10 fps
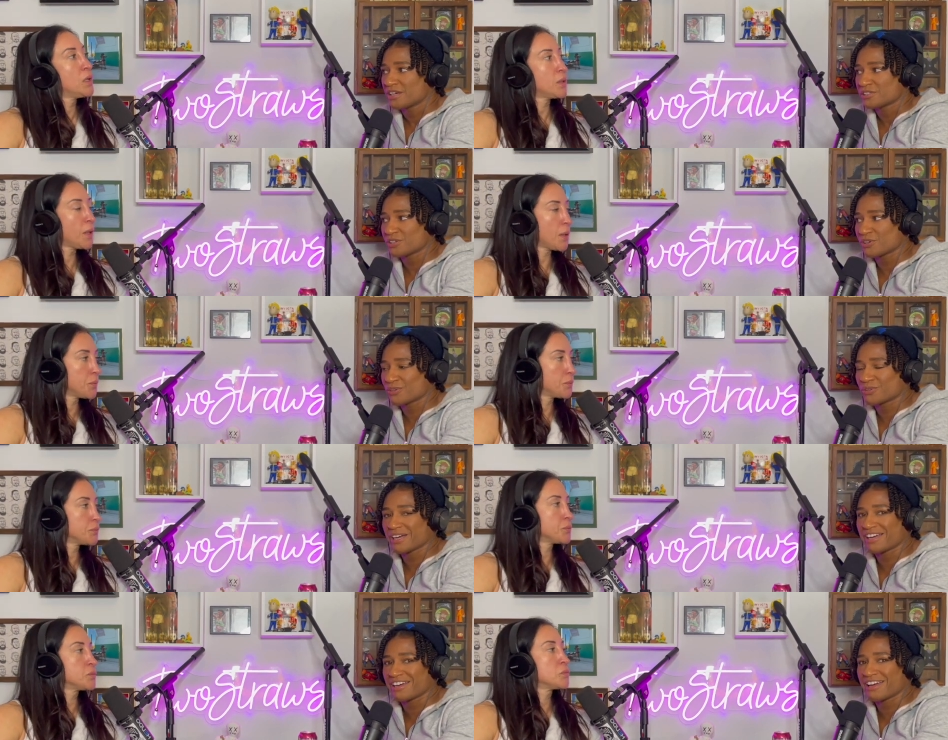Speaker 1: So
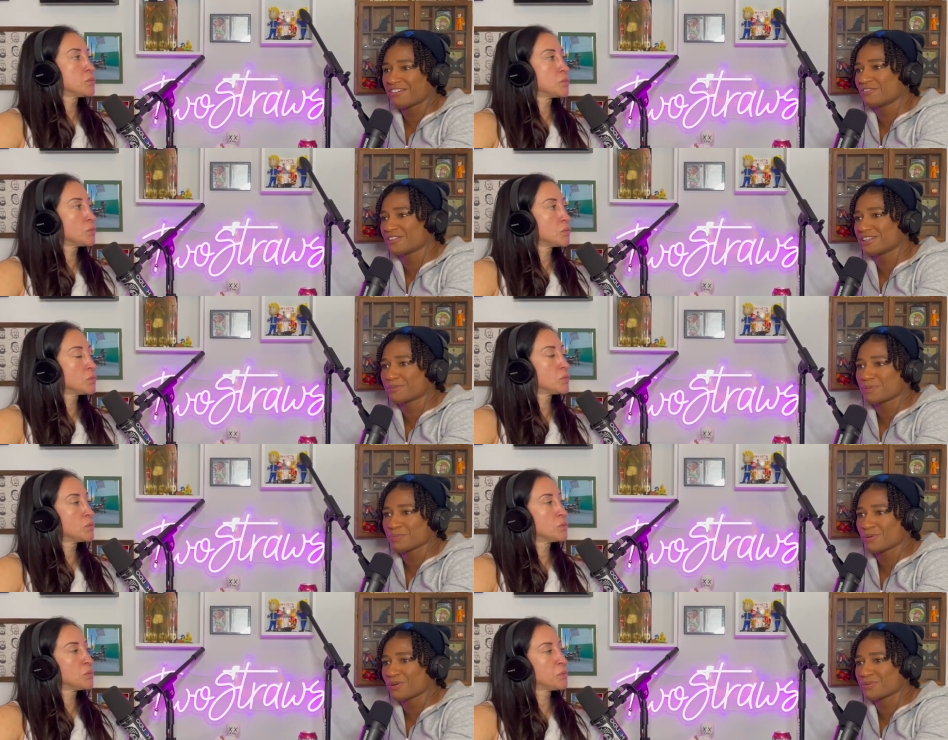yeah. I, I feel like
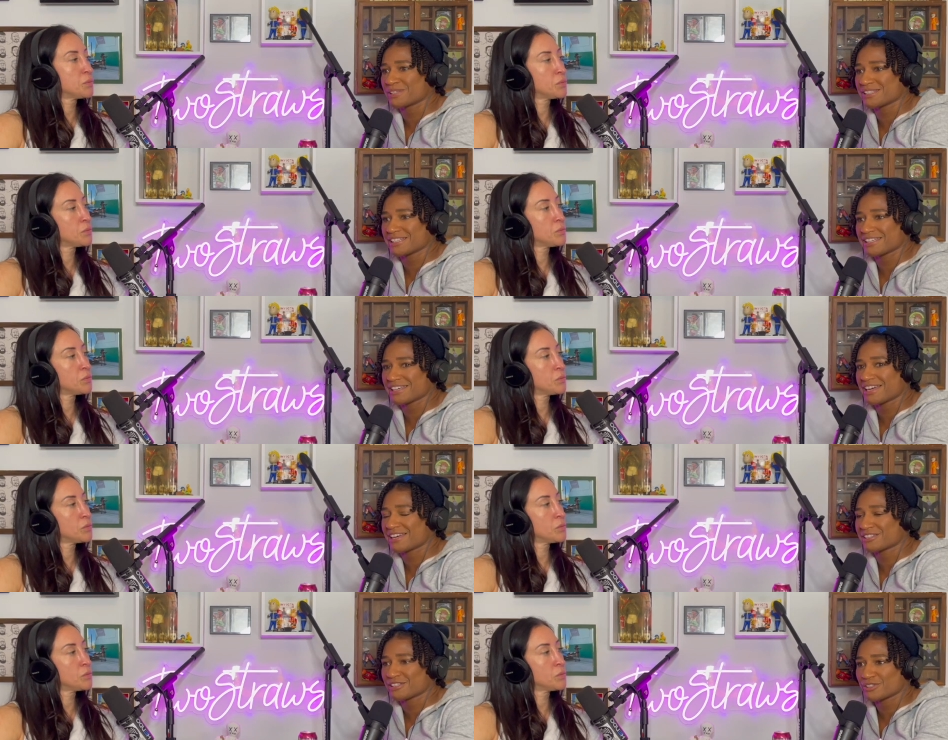people always think it
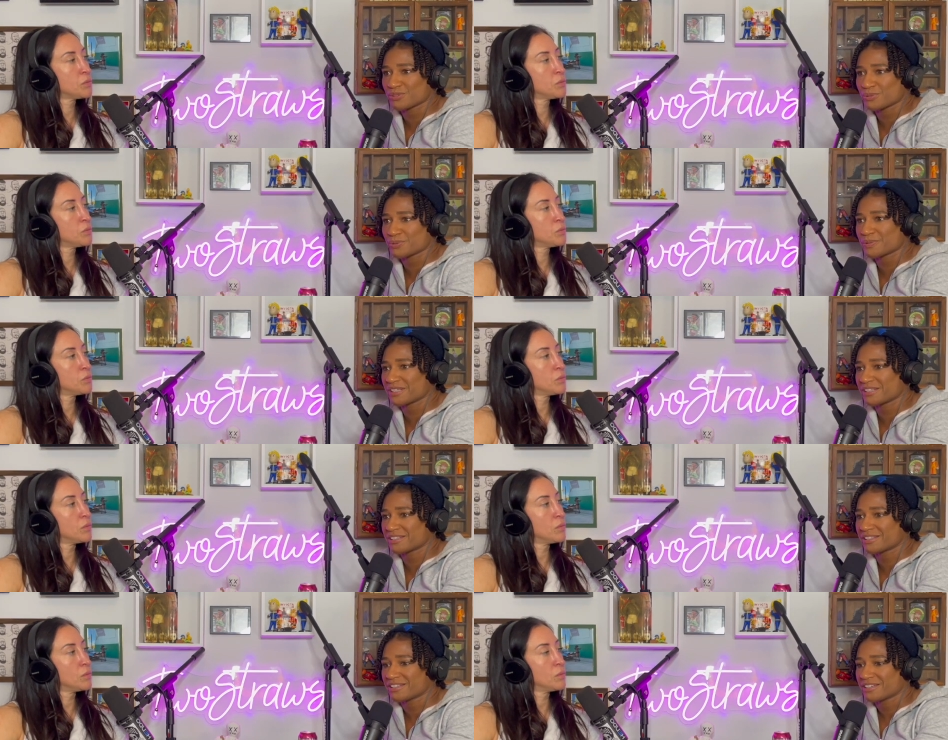has to do
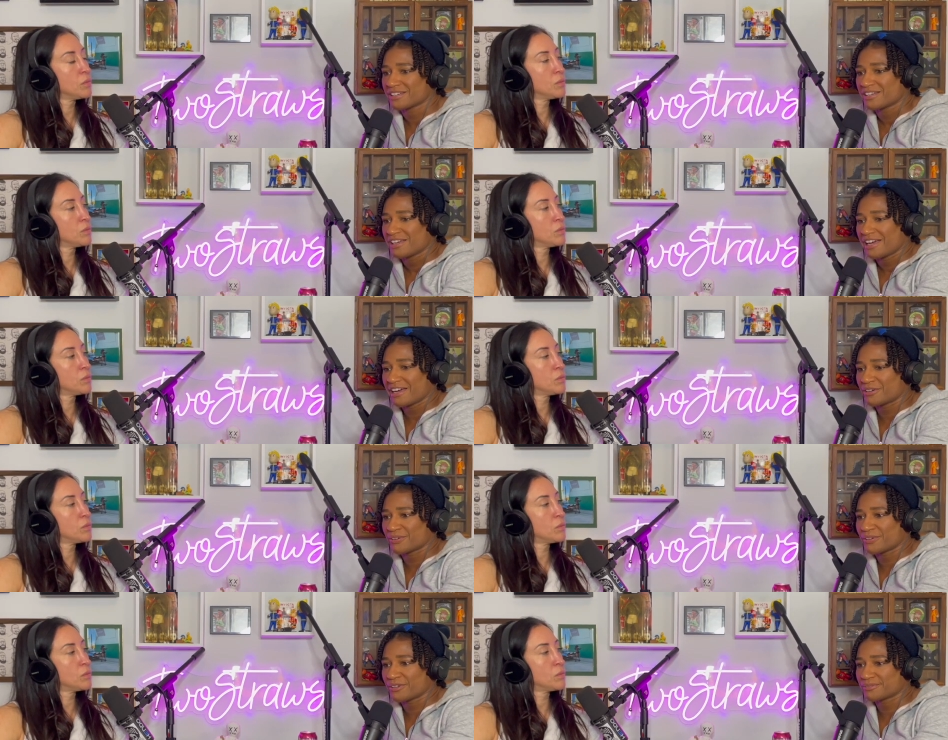with, I
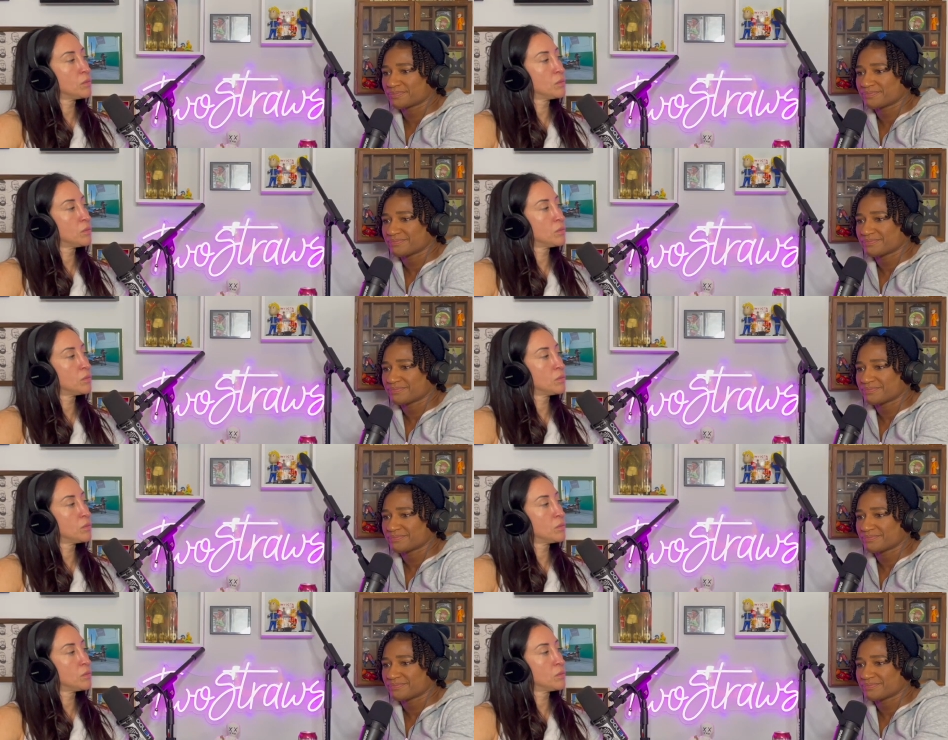don't know,